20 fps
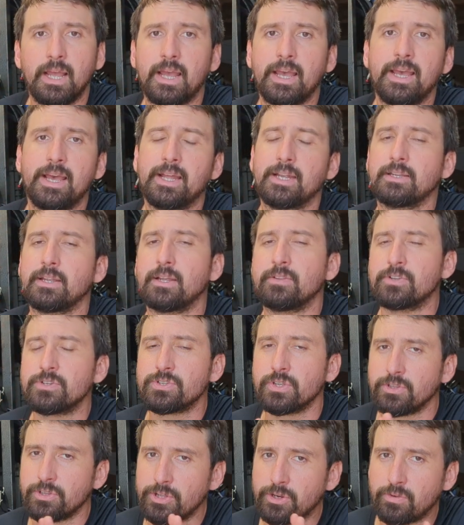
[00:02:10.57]
And
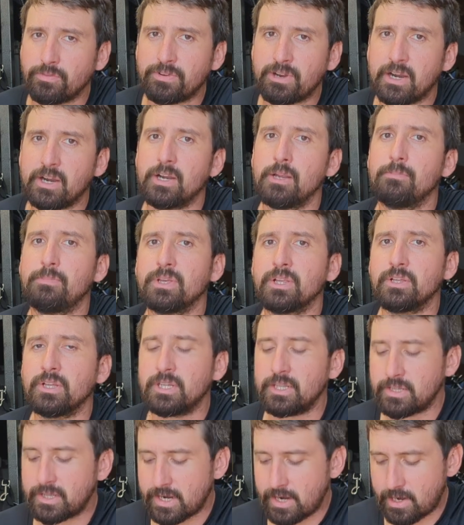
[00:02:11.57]
there's a little
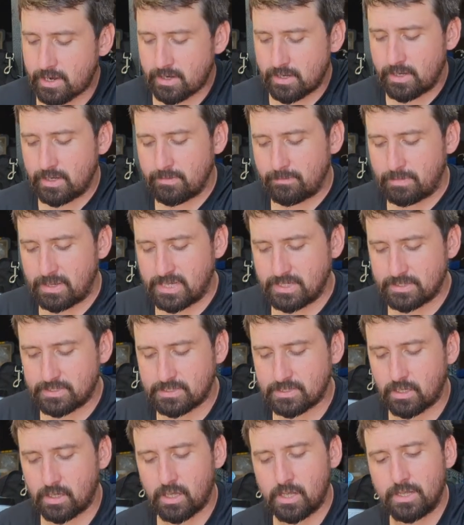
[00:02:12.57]
variability there
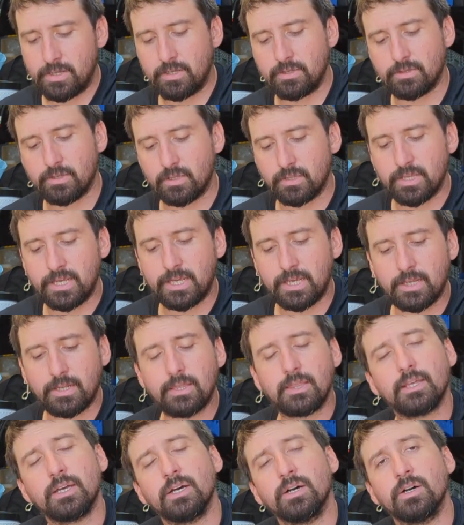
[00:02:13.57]
based on the
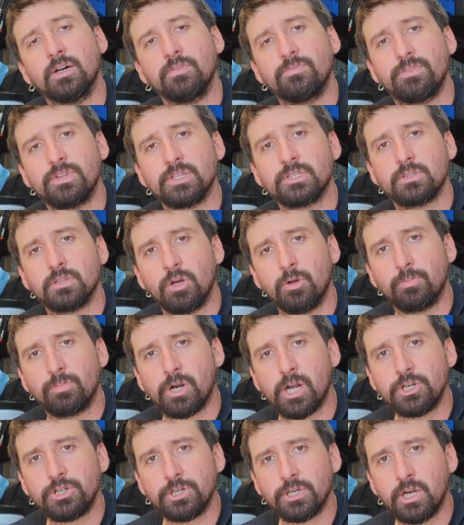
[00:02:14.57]
length of this low
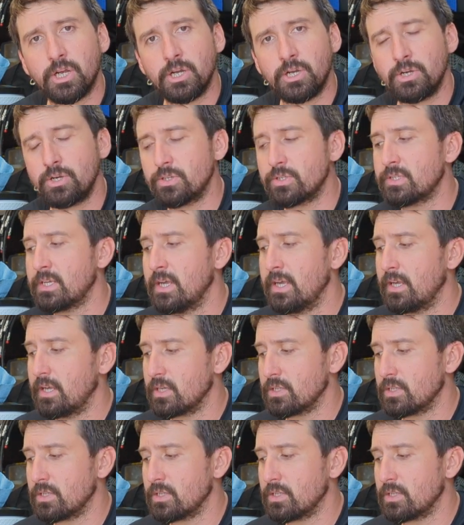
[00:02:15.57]
pressure hose,